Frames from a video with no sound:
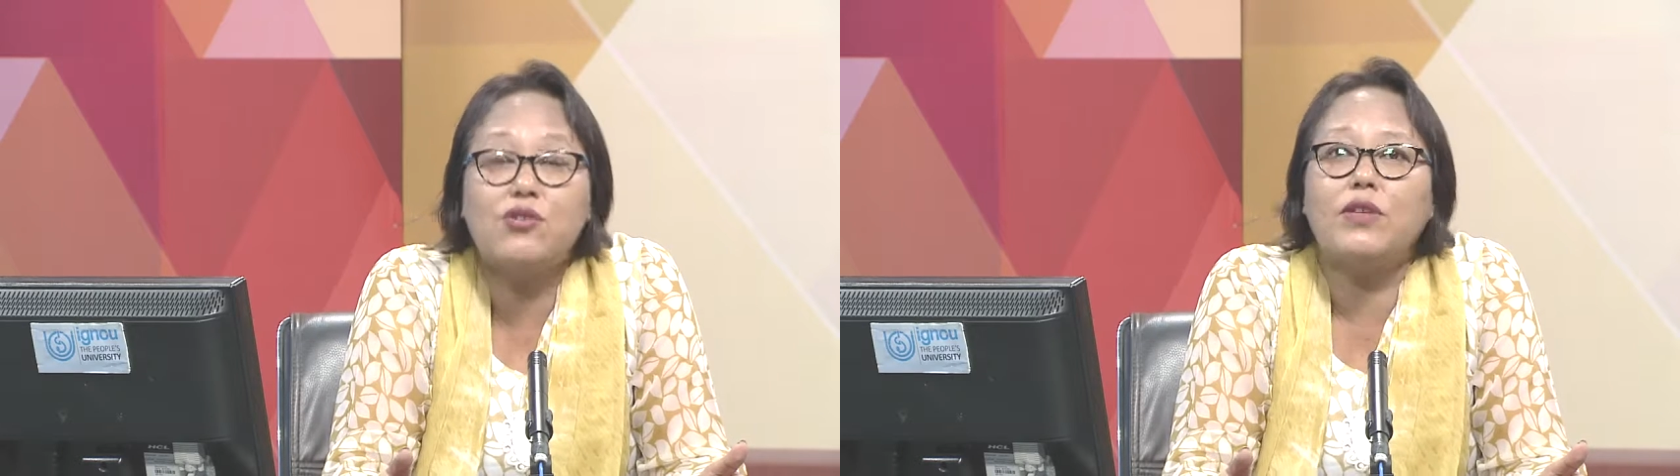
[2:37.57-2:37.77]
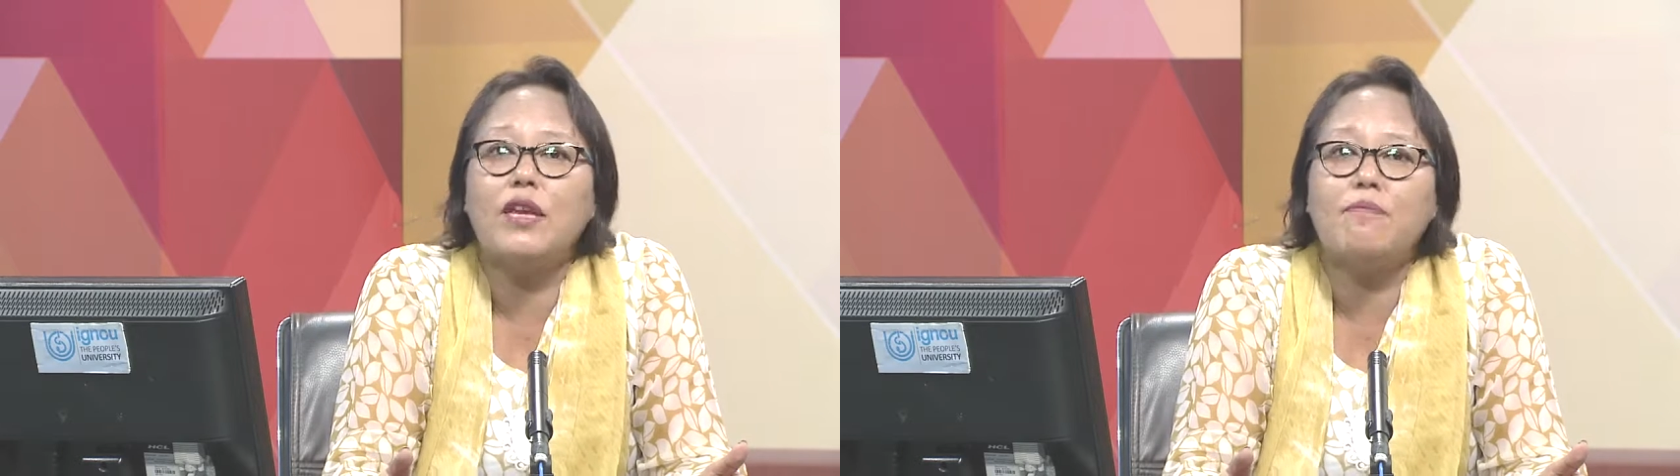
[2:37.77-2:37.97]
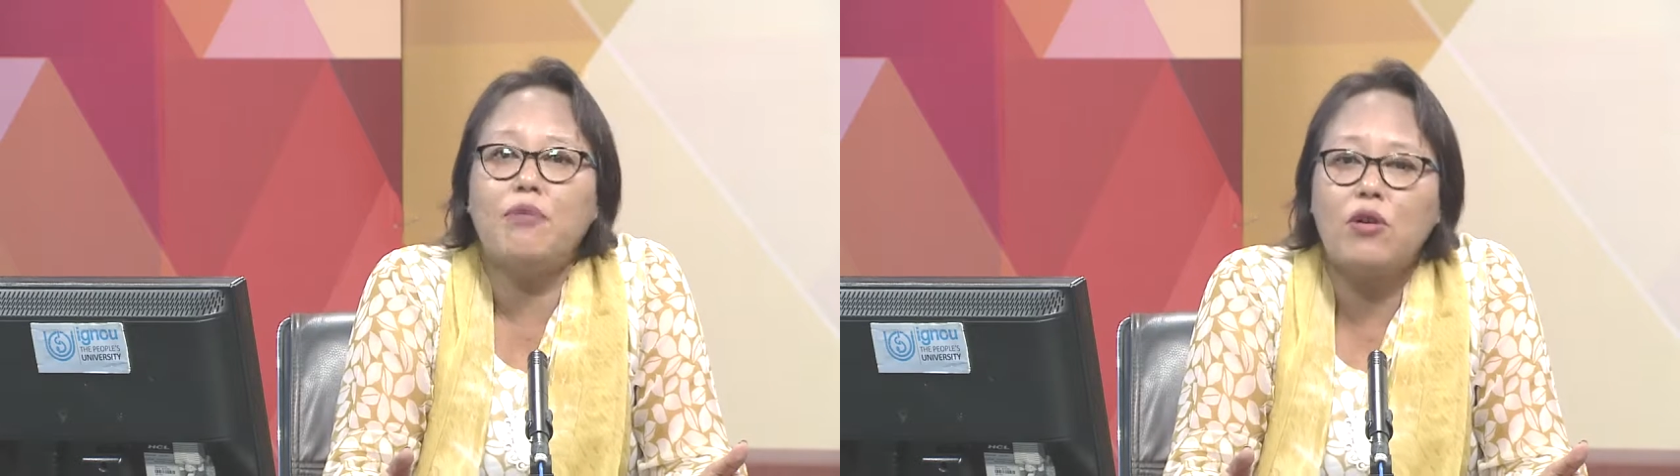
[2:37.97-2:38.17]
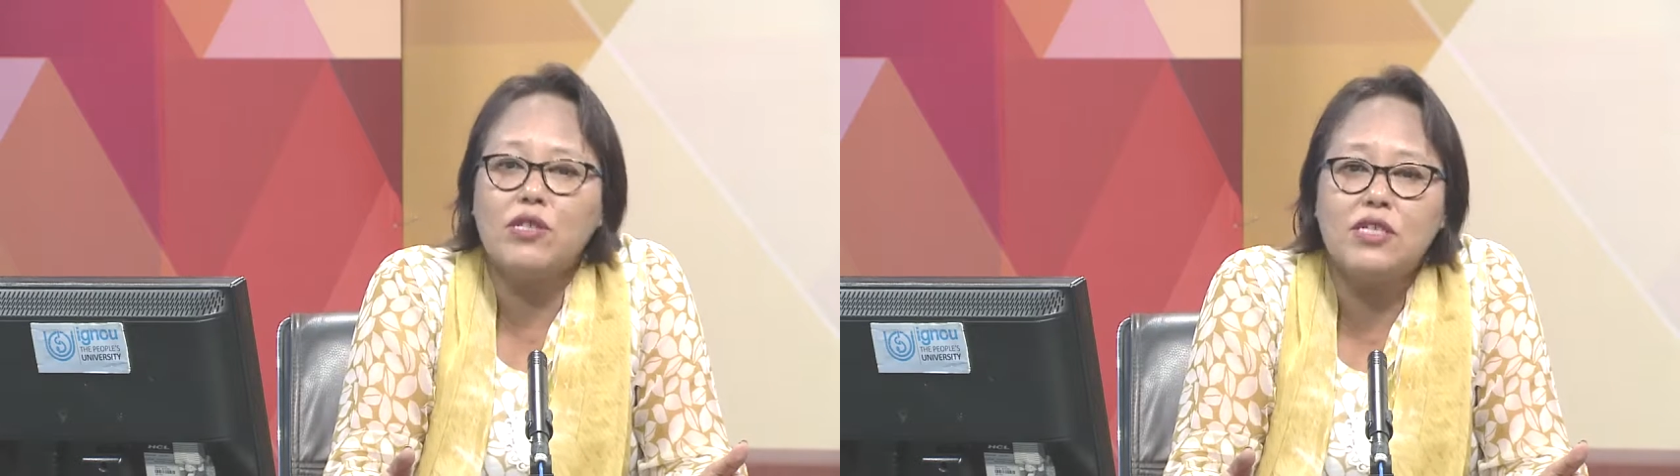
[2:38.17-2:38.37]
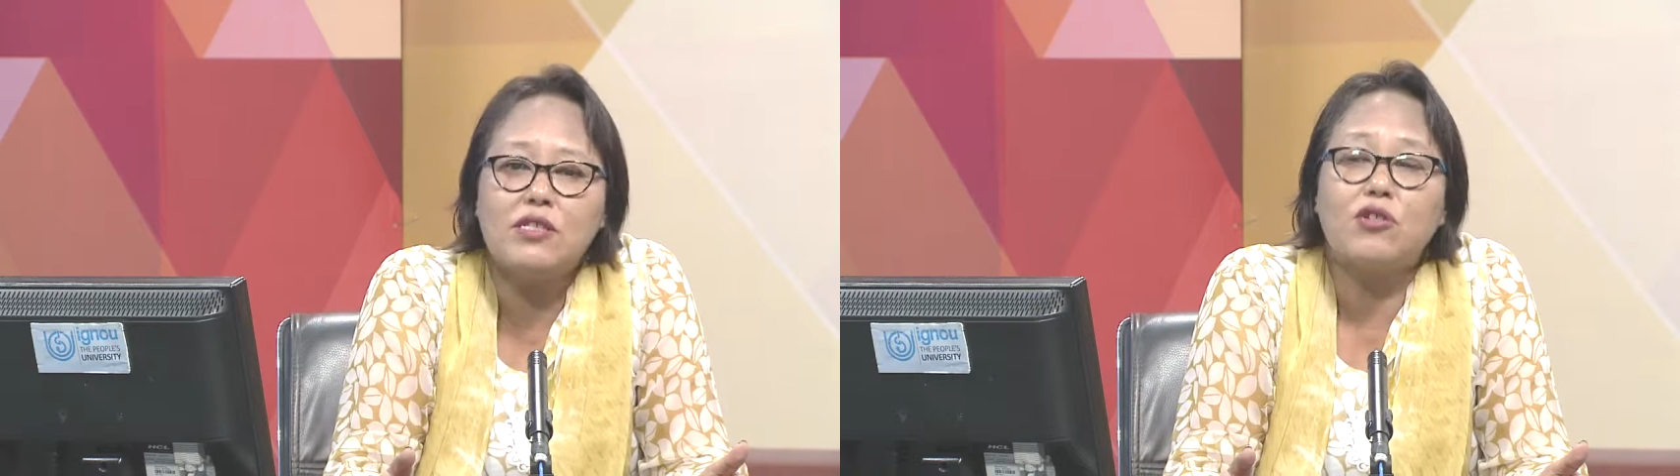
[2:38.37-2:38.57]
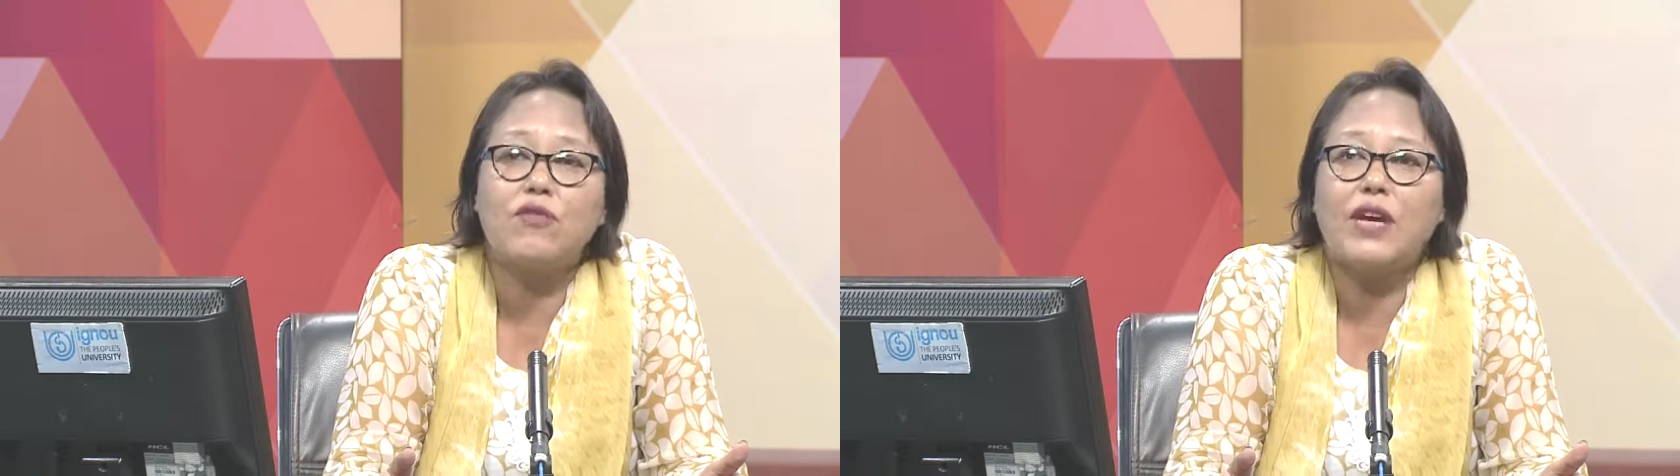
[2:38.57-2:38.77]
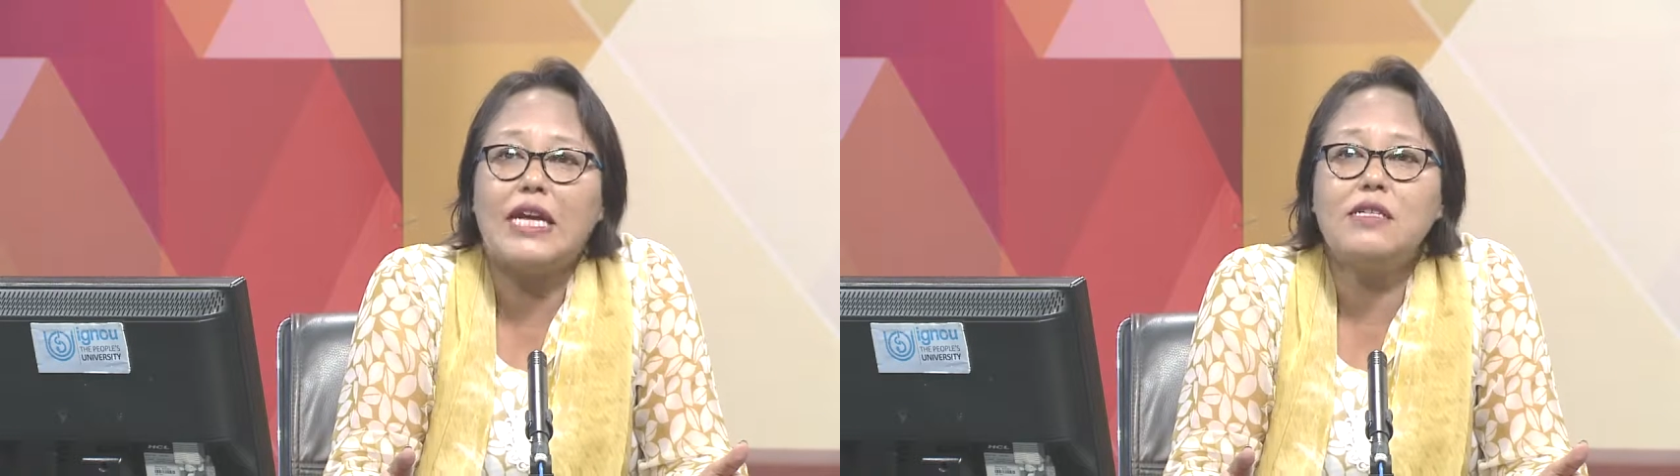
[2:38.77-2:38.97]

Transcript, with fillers: to the importance of